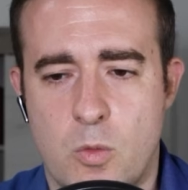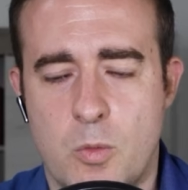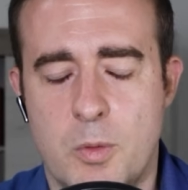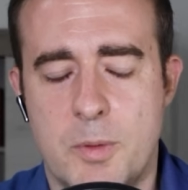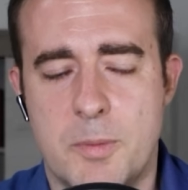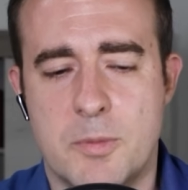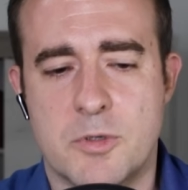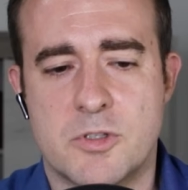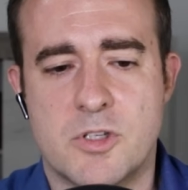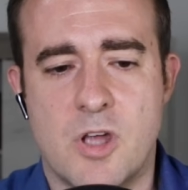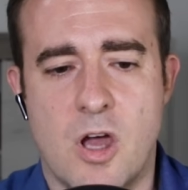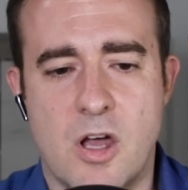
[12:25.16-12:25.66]
Well, we
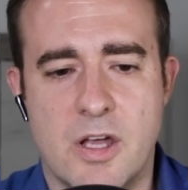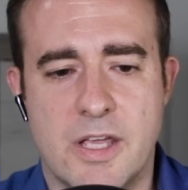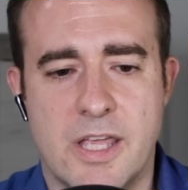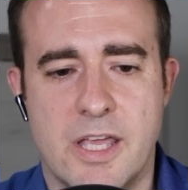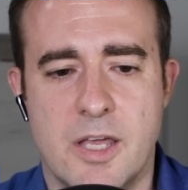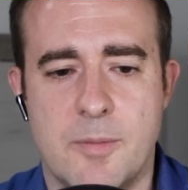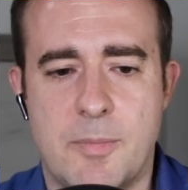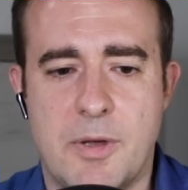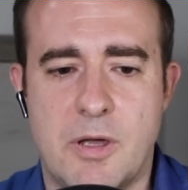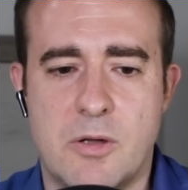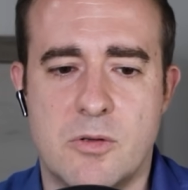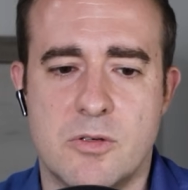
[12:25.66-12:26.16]
were
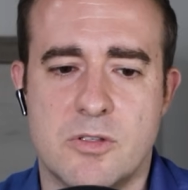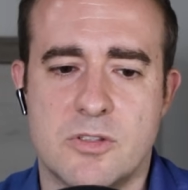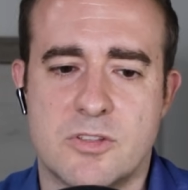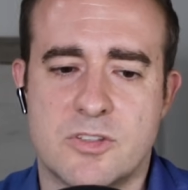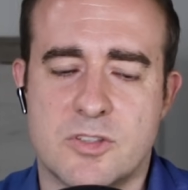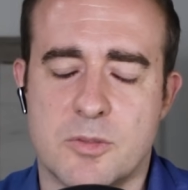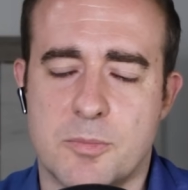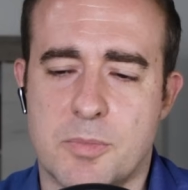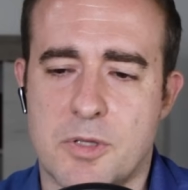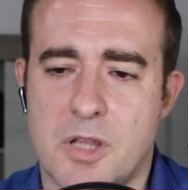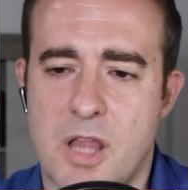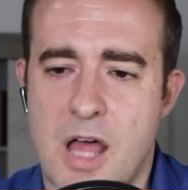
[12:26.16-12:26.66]
talking about
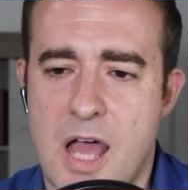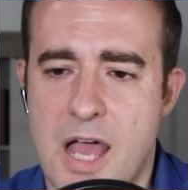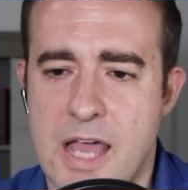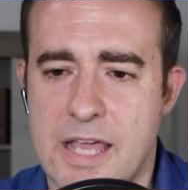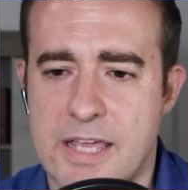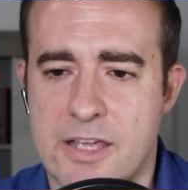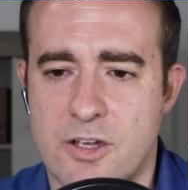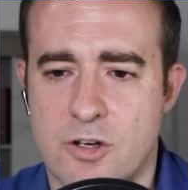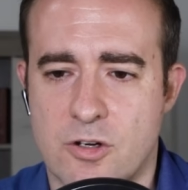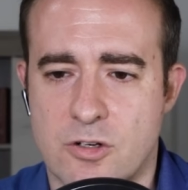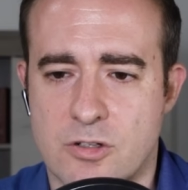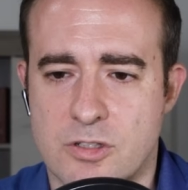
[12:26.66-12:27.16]

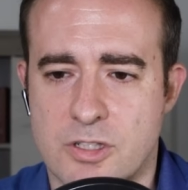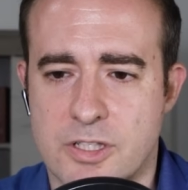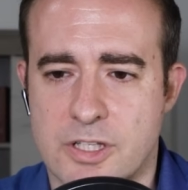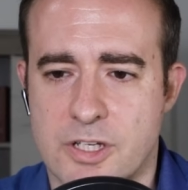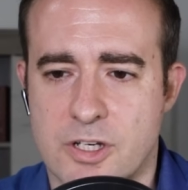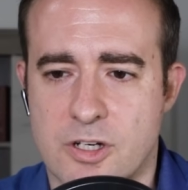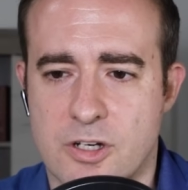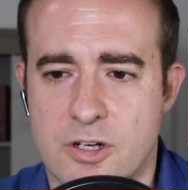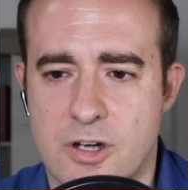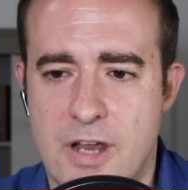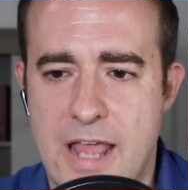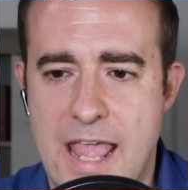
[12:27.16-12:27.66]
supply
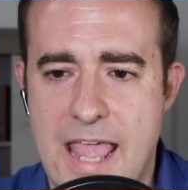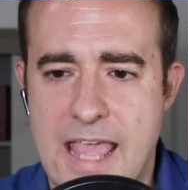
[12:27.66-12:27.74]
earlier,